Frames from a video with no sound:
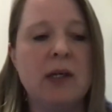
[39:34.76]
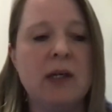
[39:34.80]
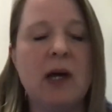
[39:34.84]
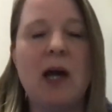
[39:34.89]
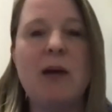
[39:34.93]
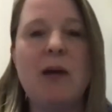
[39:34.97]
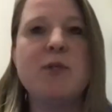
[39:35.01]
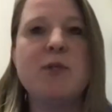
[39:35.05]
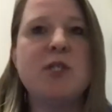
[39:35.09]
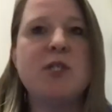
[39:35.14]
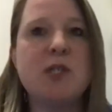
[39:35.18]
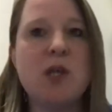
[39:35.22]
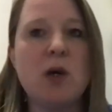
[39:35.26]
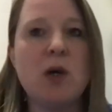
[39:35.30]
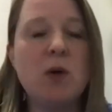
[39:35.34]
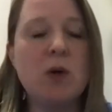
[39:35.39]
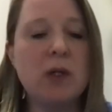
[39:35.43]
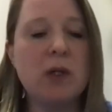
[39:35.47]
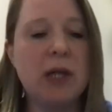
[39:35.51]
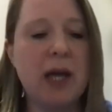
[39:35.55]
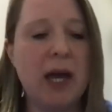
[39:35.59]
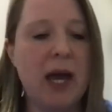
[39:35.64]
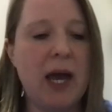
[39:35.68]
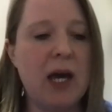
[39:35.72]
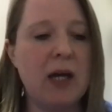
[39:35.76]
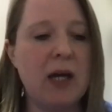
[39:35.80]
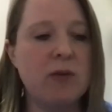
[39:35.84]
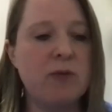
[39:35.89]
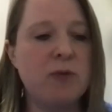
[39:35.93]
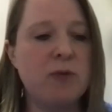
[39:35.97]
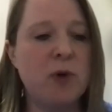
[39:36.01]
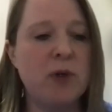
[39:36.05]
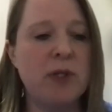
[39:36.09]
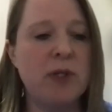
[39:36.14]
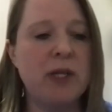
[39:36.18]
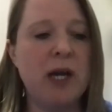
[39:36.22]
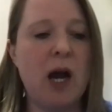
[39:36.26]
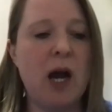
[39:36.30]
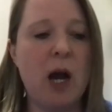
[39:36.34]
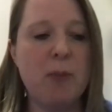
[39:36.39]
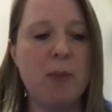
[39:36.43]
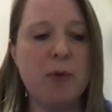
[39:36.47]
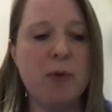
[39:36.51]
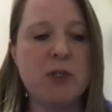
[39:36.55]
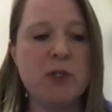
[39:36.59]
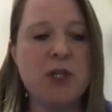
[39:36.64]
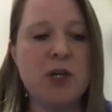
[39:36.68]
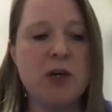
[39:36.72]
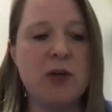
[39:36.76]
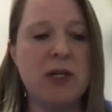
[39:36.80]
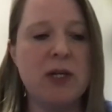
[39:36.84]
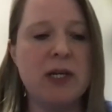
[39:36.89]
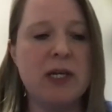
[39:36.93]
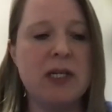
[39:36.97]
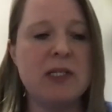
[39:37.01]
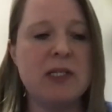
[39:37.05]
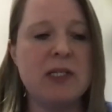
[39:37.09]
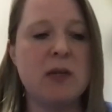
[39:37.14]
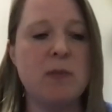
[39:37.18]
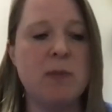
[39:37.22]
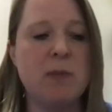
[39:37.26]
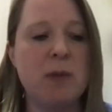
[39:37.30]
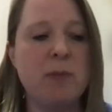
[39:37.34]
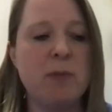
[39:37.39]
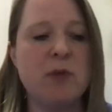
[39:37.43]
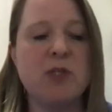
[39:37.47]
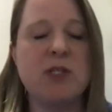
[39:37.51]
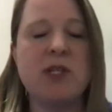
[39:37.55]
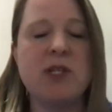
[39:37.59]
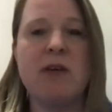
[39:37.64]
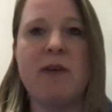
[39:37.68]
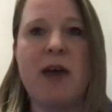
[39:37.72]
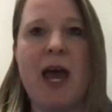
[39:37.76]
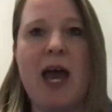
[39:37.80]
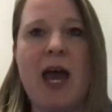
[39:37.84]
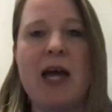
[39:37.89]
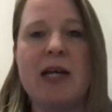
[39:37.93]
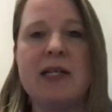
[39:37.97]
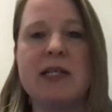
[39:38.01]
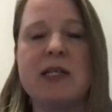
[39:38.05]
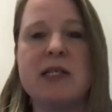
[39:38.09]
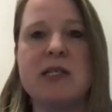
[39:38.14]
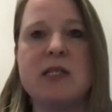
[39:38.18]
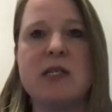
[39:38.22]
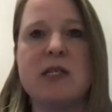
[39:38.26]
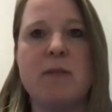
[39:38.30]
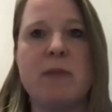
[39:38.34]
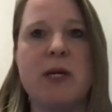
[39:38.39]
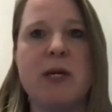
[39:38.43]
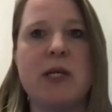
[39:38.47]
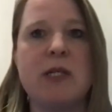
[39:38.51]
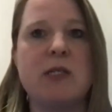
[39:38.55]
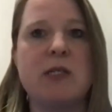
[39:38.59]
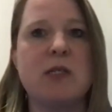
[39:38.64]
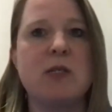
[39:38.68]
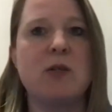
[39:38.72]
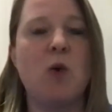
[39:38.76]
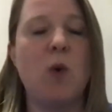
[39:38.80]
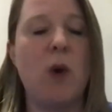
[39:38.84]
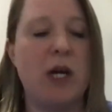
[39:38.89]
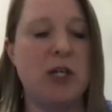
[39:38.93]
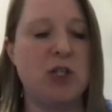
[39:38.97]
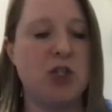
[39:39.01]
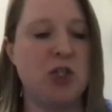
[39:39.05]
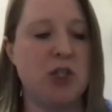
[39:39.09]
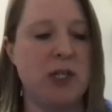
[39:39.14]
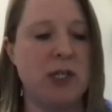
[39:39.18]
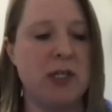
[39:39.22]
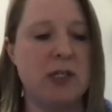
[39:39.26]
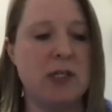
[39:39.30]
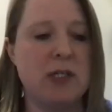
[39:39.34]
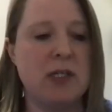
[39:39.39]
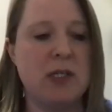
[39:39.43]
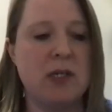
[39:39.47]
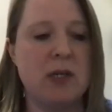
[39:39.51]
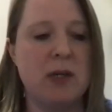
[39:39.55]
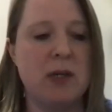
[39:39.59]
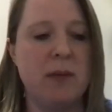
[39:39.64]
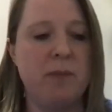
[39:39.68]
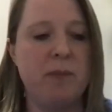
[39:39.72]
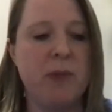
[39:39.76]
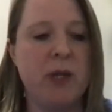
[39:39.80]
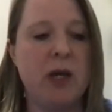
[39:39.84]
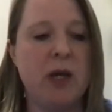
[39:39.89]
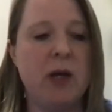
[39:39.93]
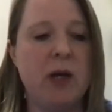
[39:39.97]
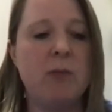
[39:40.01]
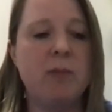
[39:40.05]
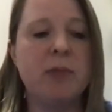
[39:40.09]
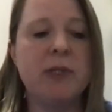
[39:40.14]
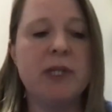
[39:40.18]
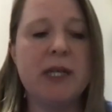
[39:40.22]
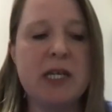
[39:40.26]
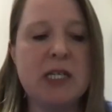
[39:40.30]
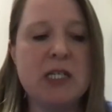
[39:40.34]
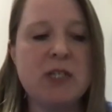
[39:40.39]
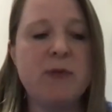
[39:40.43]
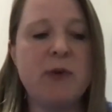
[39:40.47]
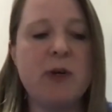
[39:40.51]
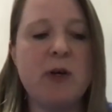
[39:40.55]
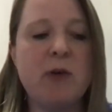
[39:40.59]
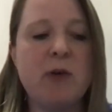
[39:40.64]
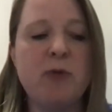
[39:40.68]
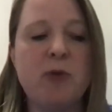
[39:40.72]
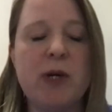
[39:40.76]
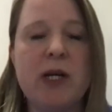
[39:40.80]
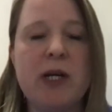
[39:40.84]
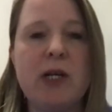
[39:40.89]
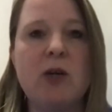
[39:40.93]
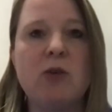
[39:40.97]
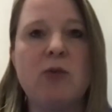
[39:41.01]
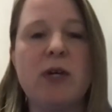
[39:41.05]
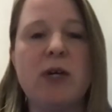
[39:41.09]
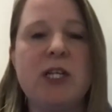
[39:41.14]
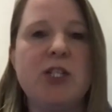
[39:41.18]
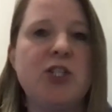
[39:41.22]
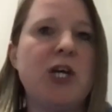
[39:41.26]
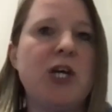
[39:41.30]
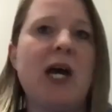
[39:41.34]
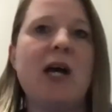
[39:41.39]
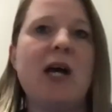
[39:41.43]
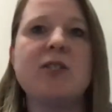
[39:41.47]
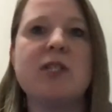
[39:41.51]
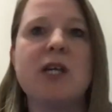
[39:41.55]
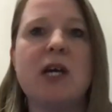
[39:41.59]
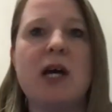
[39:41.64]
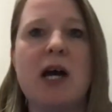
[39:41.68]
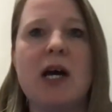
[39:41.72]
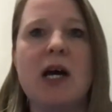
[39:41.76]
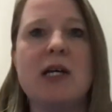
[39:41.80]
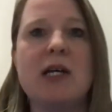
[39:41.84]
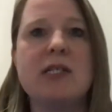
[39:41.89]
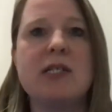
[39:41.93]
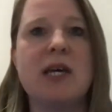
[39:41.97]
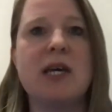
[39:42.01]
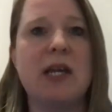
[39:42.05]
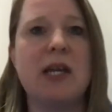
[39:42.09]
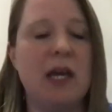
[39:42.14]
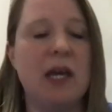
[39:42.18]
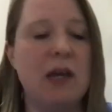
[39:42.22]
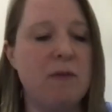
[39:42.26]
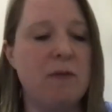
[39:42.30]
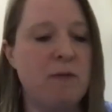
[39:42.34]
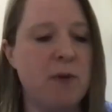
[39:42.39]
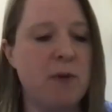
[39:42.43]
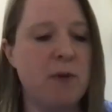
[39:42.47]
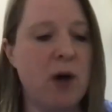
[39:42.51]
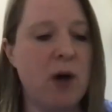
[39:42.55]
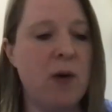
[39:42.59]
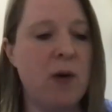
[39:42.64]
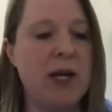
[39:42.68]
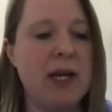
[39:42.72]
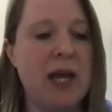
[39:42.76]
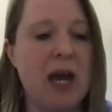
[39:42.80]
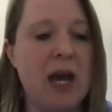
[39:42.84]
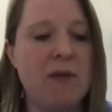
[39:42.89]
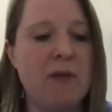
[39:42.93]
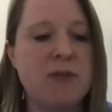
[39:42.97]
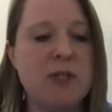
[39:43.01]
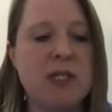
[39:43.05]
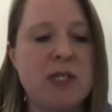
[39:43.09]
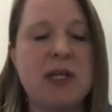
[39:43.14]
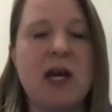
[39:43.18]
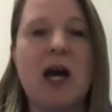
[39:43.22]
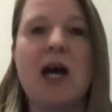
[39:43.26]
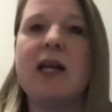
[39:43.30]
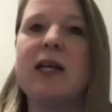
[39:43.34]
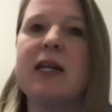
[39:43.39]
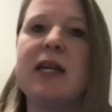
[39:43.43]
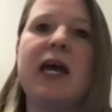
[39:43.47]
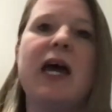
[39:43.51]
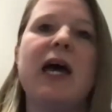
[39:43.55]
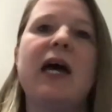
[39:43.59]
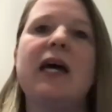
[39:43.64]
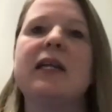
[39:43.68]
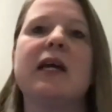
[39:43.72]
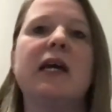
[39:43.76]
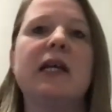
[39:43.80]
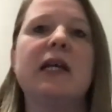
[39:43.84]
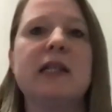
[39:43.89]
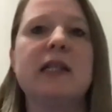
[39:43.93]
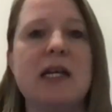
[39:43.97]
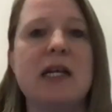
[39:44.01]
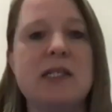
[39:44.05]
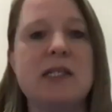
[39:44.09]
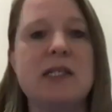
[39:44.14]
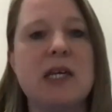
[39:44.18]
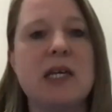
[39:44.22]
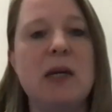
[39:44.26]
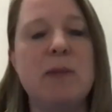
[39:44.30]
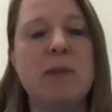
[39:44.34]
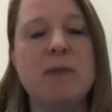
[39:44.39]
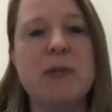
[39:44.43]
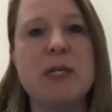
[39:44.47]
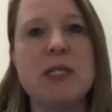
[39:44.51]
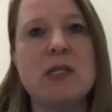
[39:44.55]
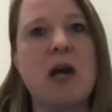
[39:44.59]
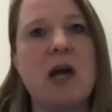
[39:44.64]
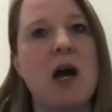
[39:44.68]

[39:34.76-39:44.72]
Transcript: I'm so glad for the opportunities the members have had to submit questions. Please feel free to reach out to us at info at NAVTA.net and let's keep this